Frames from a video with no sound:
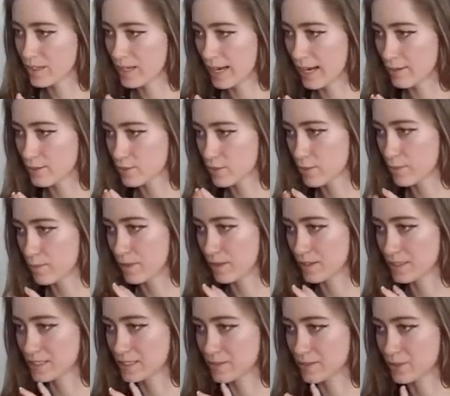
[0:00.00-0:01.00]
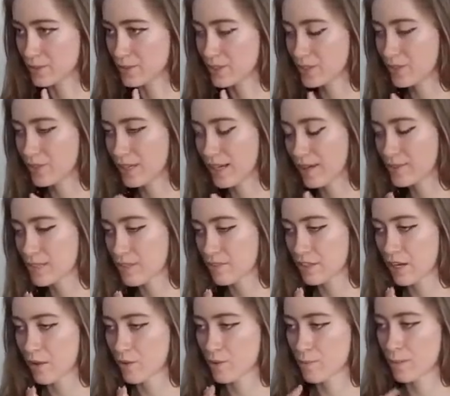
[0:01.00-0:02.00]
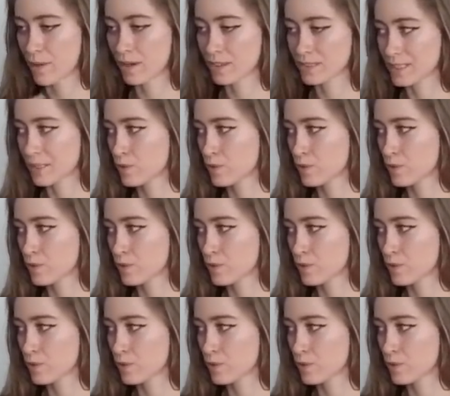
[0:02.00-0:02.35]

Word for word: I was with the punks that ruined you. Yeah, I was definitely not with the punks.